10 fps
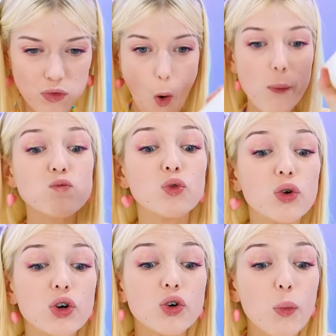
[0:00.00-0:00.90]
Wait,
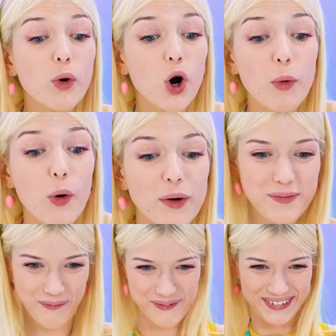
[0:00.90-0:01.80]
I think I know what's
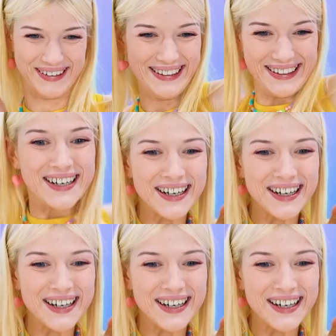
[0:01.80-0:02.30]
going on here.